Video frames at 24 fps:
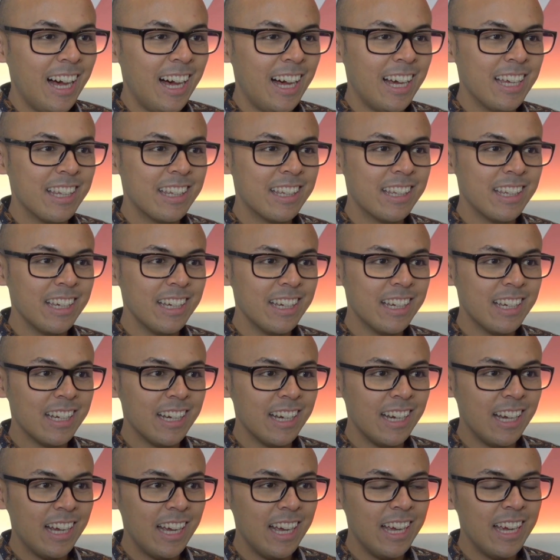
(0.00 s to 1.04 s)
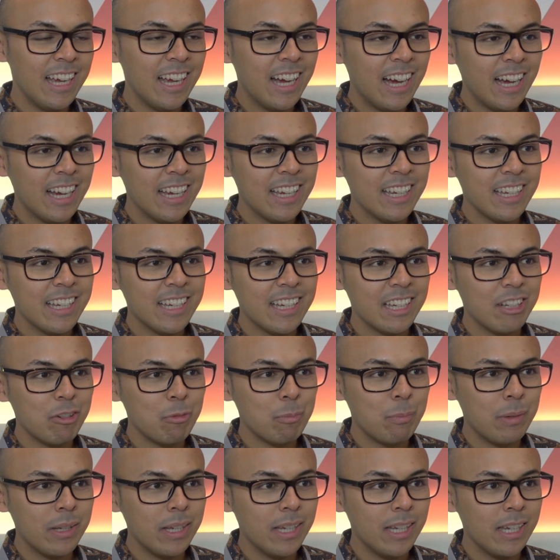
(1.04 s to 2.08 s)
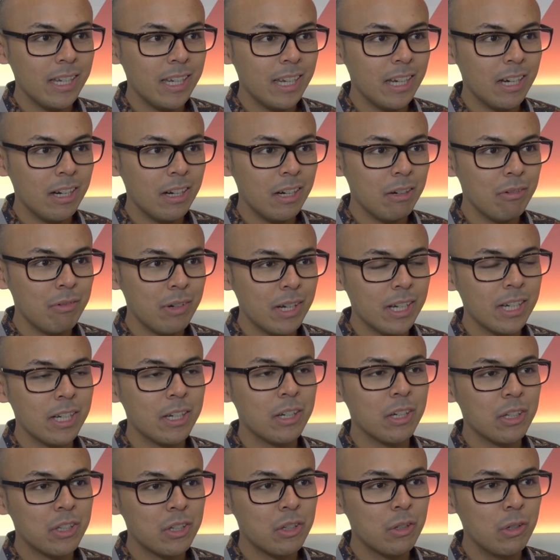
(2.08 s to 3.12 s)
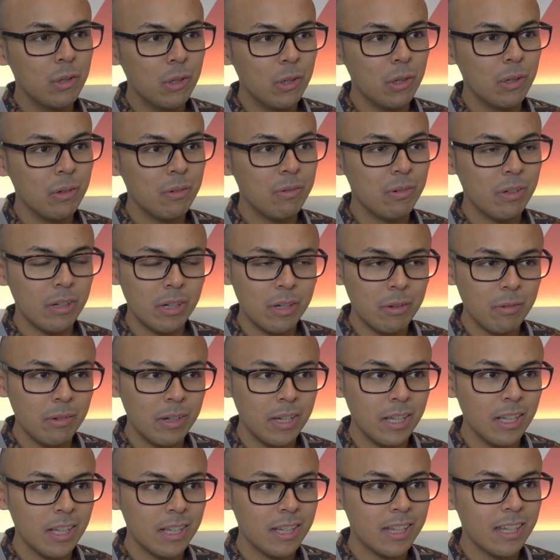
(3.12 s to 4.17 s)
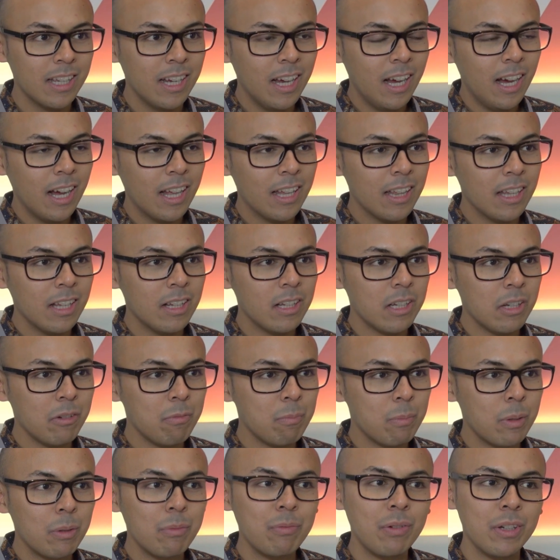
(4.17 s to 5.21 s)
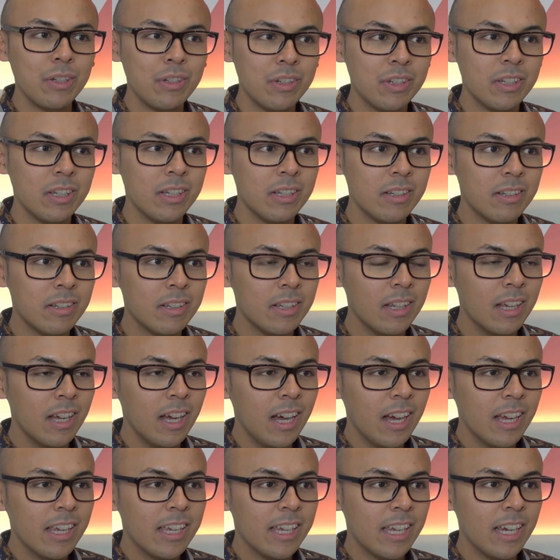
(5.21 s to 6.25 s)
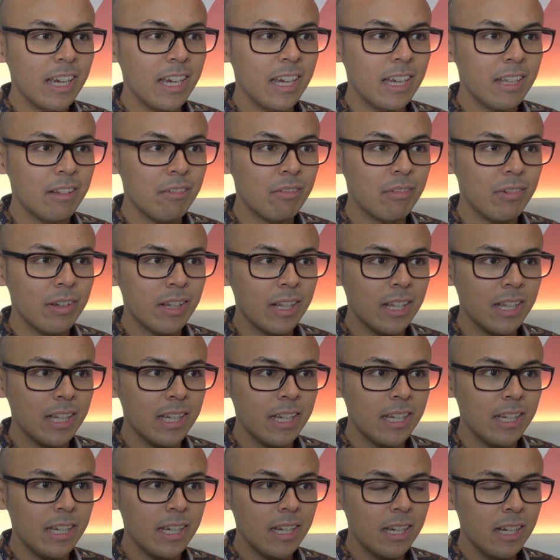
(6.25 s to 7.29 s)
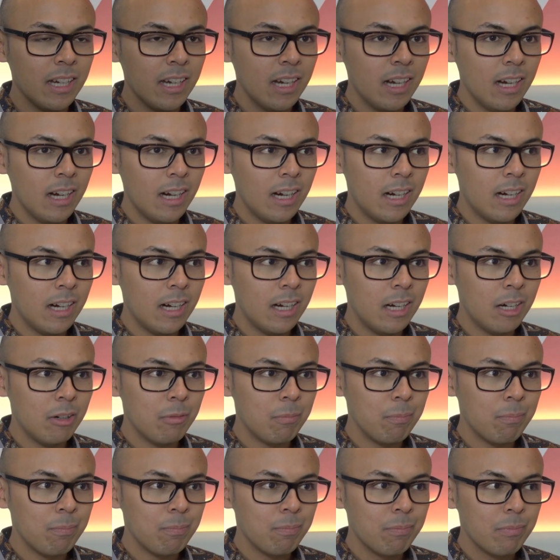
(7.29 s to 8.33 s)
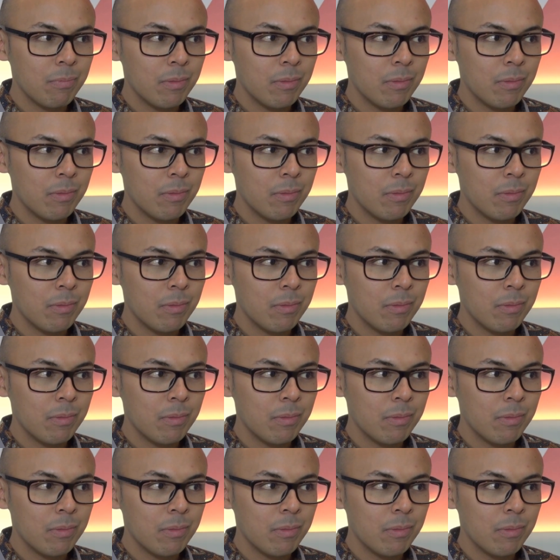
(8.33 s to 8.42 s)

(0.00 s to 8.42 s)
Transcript: I think AI can be a very good tool for the world. A lot of professions can really um,